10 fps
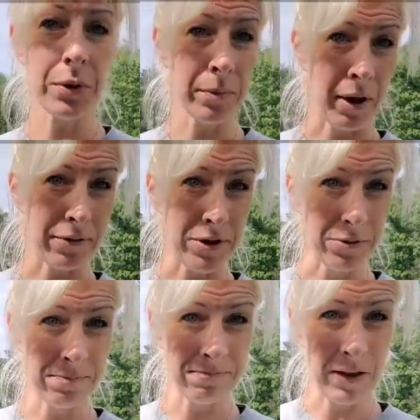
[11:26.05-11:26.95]
where I'm off
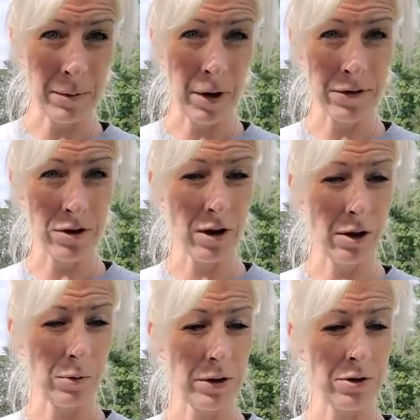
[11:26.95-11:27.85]
to. I'm off to the
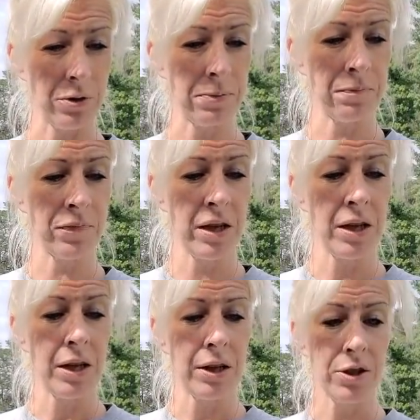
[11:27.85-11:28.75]
hardware store
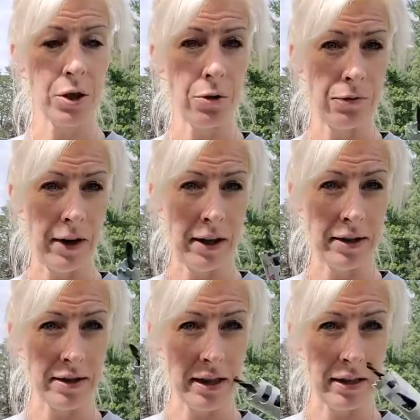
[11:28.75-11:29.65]
to go
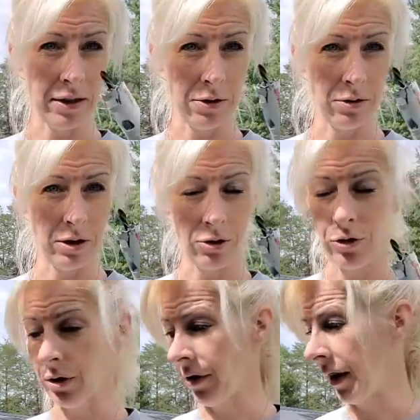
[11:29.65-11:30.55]
find a little
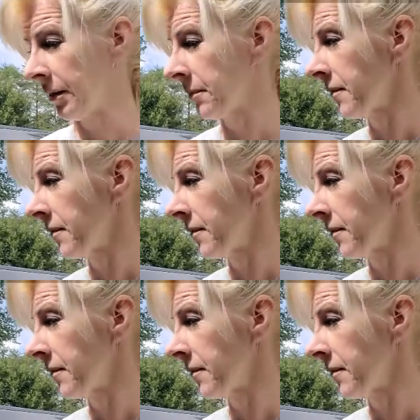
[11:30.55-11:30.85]
drill thing.